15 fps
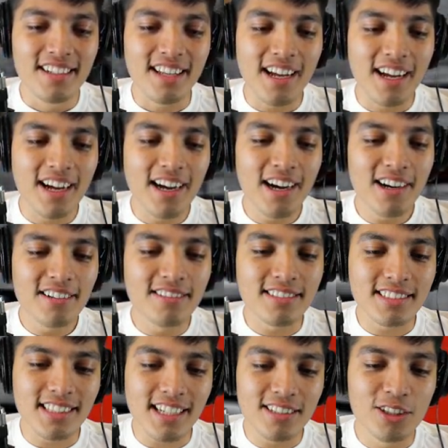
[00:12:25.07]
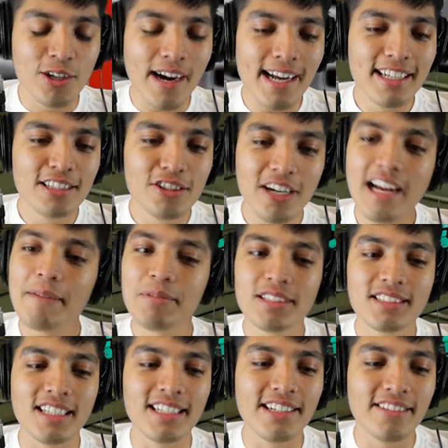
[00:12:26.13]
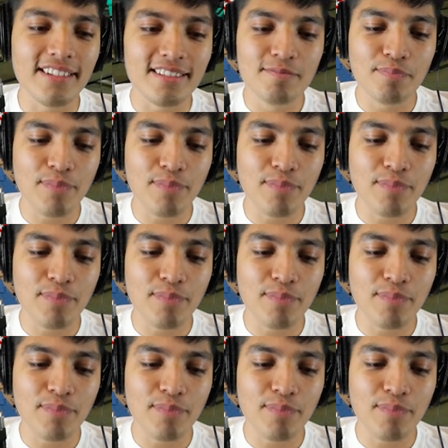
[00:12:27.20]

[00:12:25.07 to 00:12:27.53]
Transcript: No, they're trying to trap us in here.